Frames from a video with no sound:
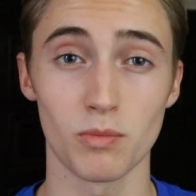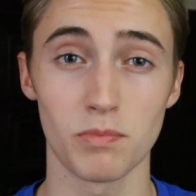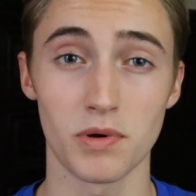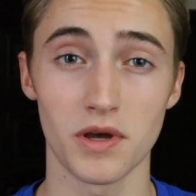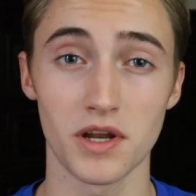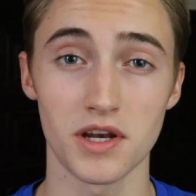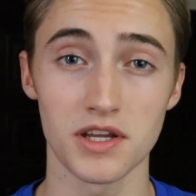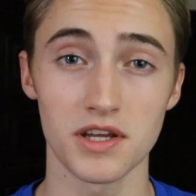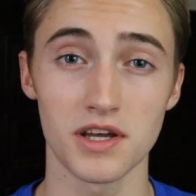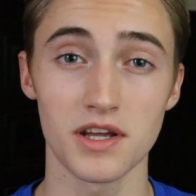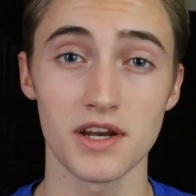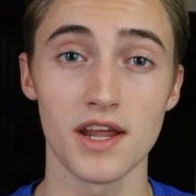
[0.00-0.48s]

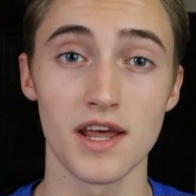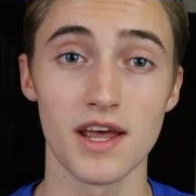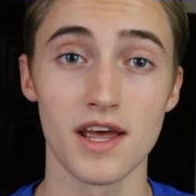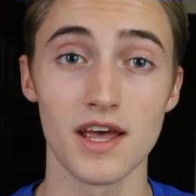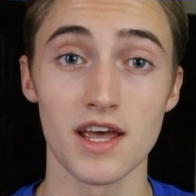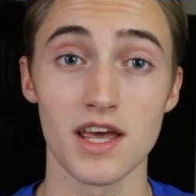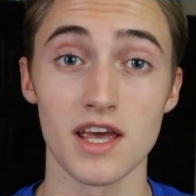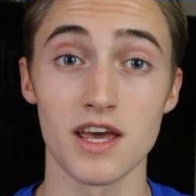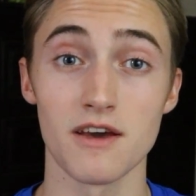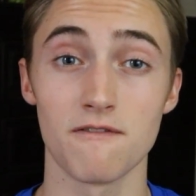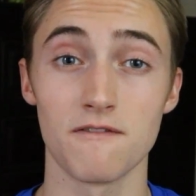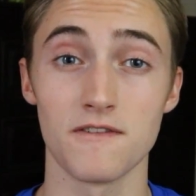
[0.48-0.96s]
opinion,
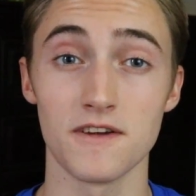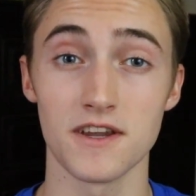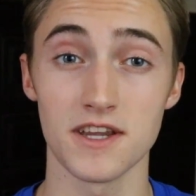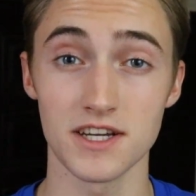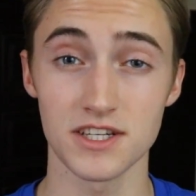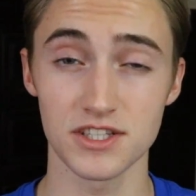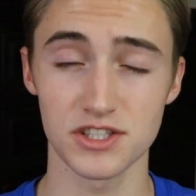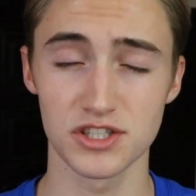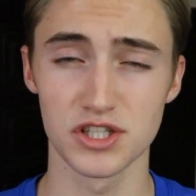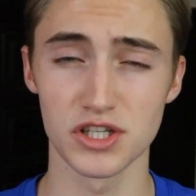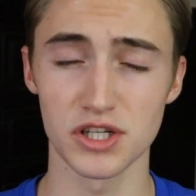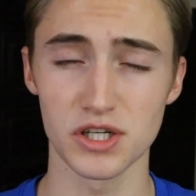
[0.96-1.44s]
if it
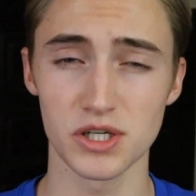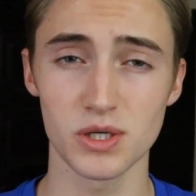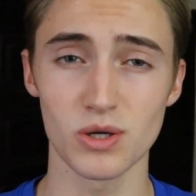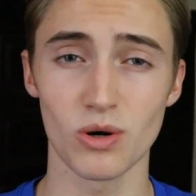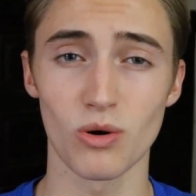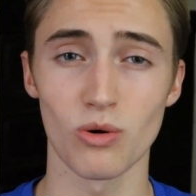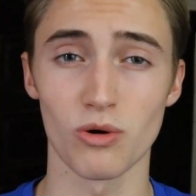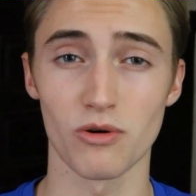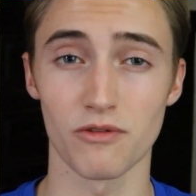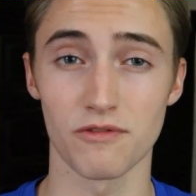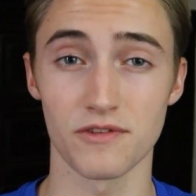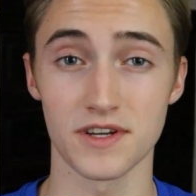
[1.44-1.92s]
is good
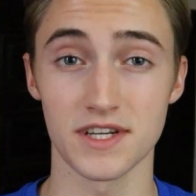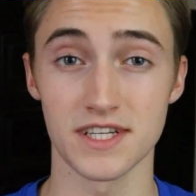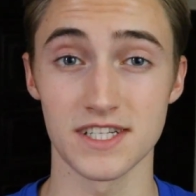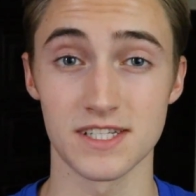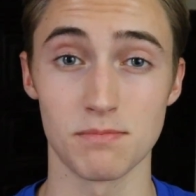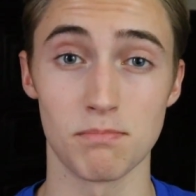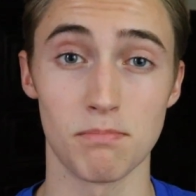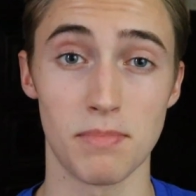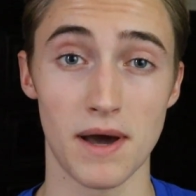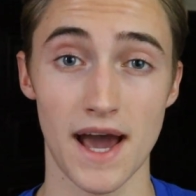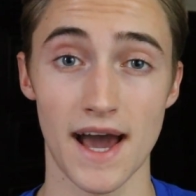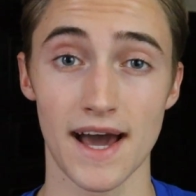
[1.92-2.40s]
or if it
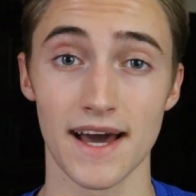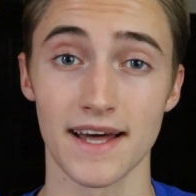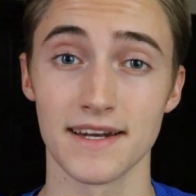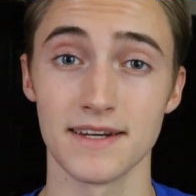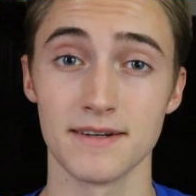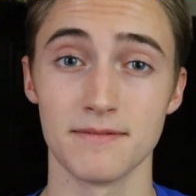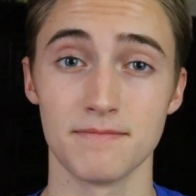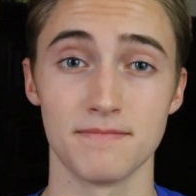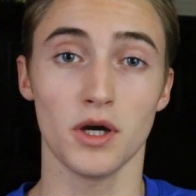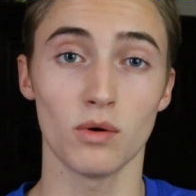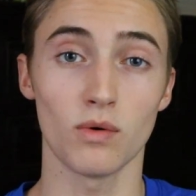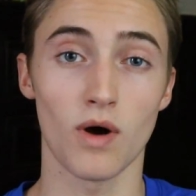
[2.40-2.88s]
is bad.
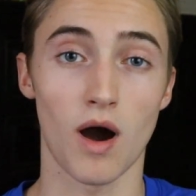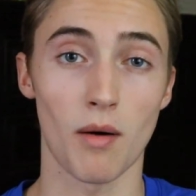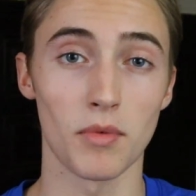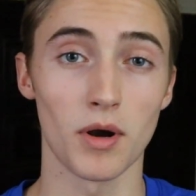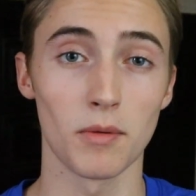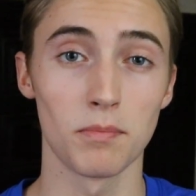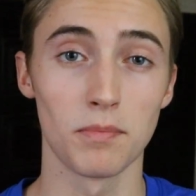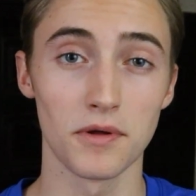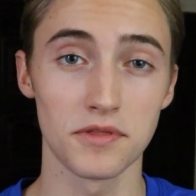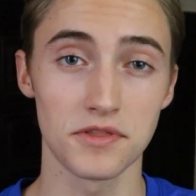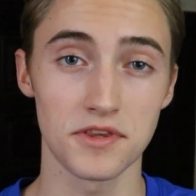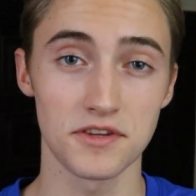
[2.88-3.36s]
So I'm going
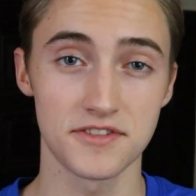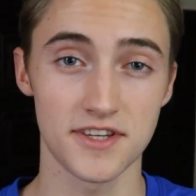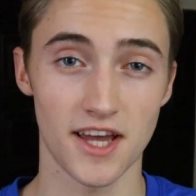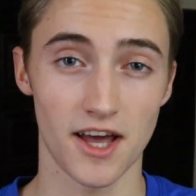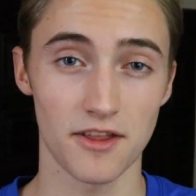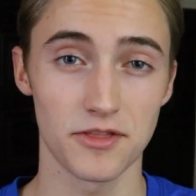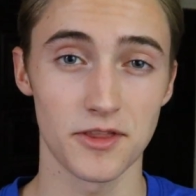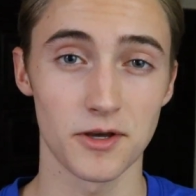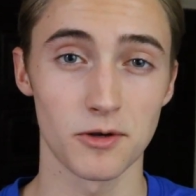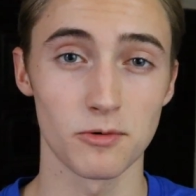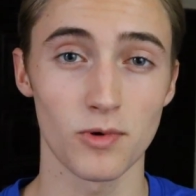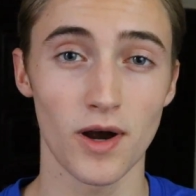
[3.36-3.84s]
to put this
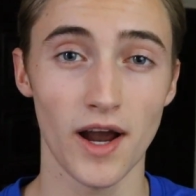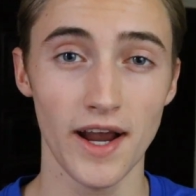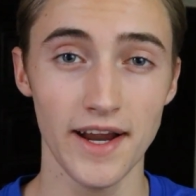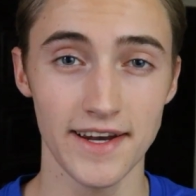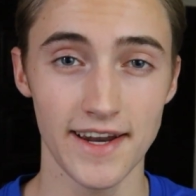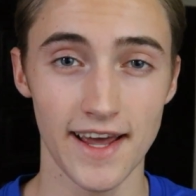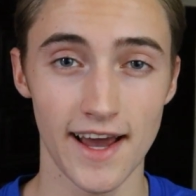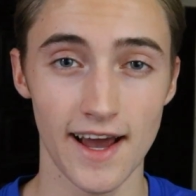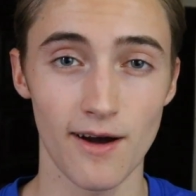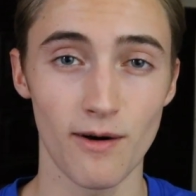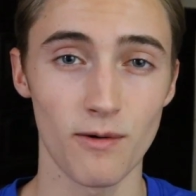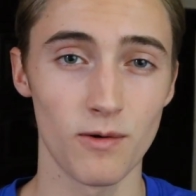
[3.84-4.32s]
out there right
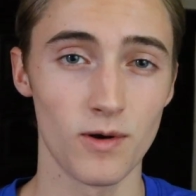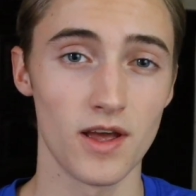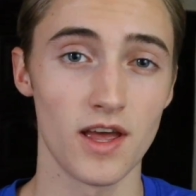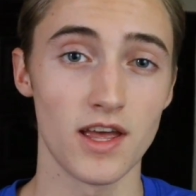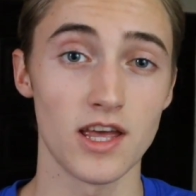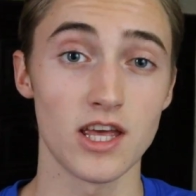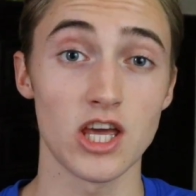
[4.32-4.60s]
now.